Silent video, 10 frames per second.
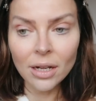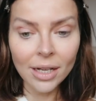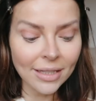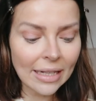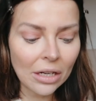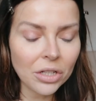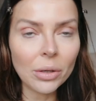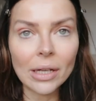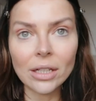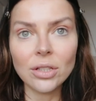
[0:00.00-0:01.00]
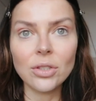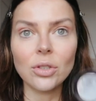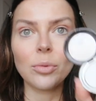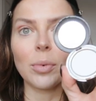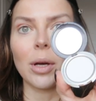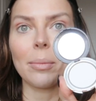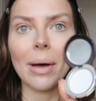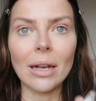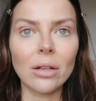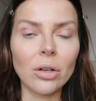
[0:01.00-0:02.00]
like I said, I don't like a super
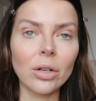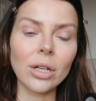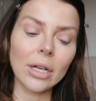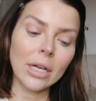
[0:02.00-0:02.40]
matte look.